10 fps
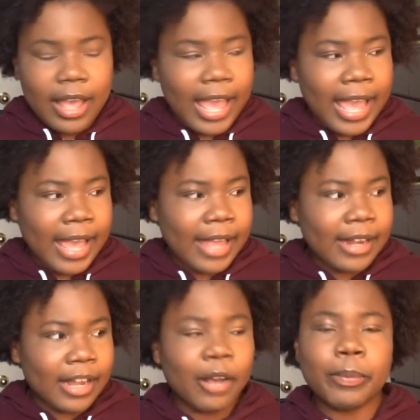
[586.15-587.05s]

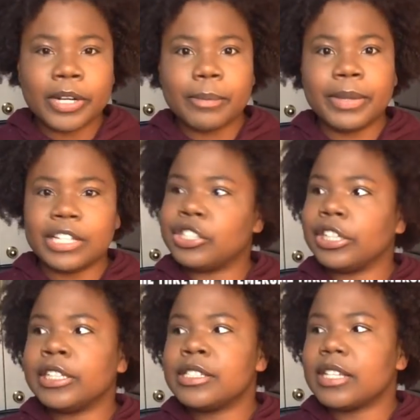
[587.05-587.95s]
And I'll put up
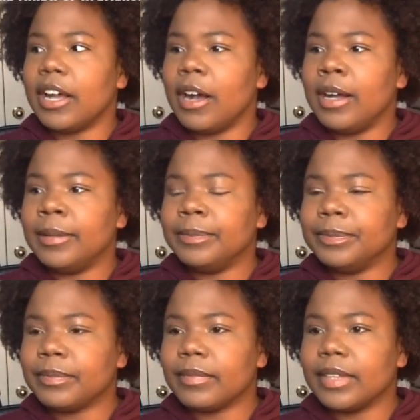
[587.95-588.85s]
pictures.
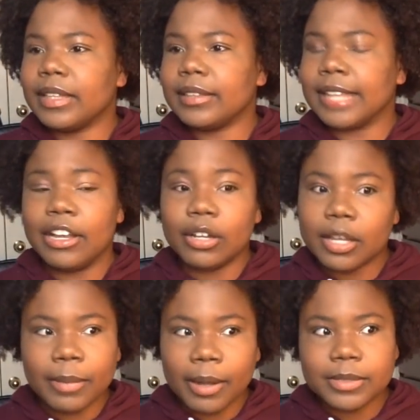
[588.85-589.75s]
They hook
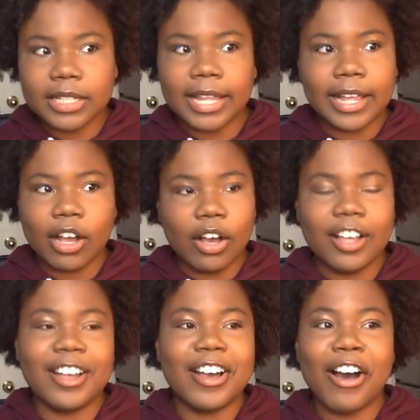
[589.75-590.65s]
him up to like
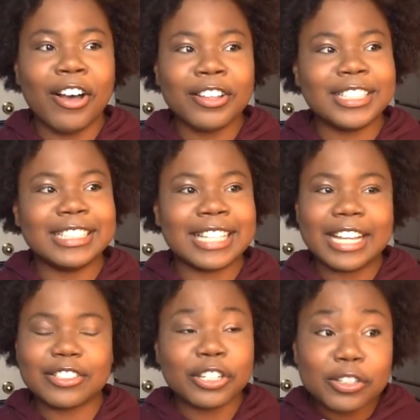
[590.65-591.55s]
all these
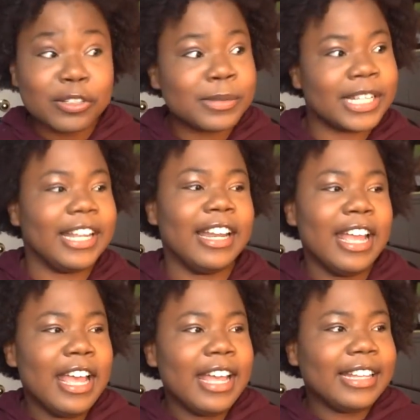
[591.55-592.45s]
like tubes, and
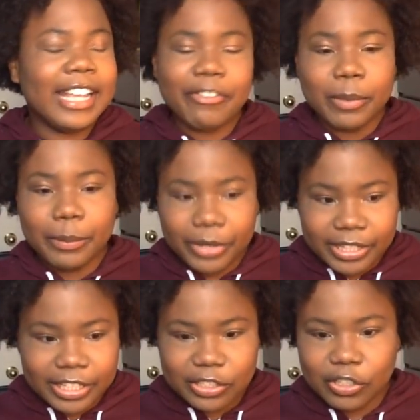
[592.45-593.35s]
they give him a
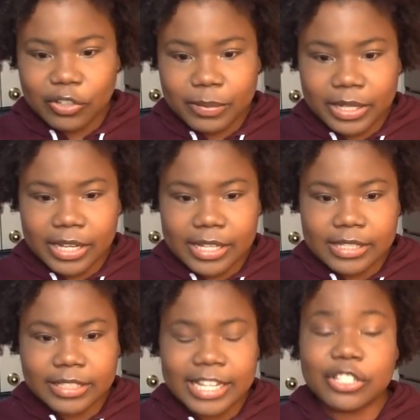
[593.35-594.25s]
breathing tube
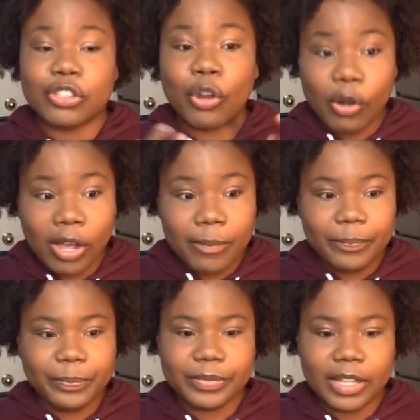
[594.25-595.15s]
because his throw up
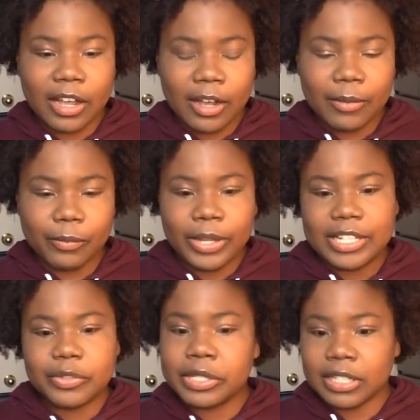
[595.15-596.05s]
went
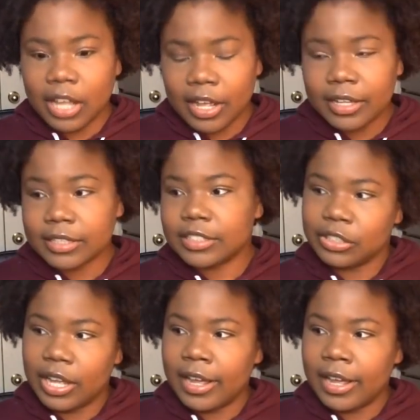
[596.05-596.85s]
into his lungs.